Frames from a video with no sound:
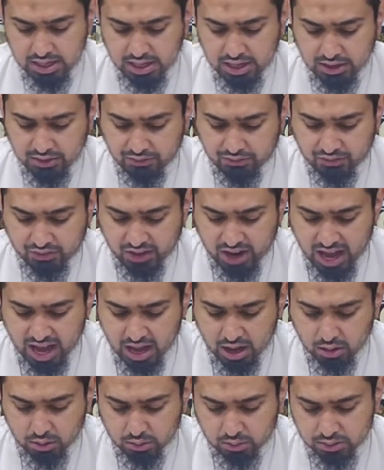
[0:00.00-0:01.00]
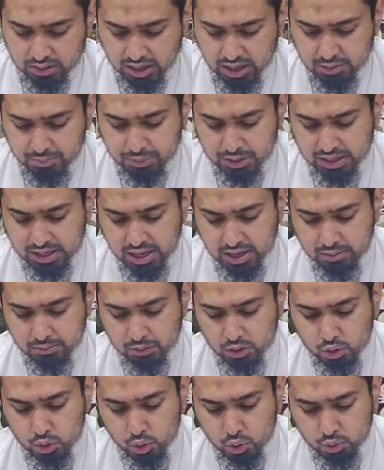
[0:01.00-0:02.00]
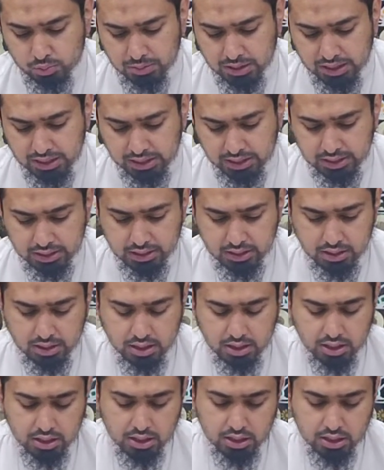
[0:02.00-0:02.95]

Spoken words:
Then he frowned and became gloomy.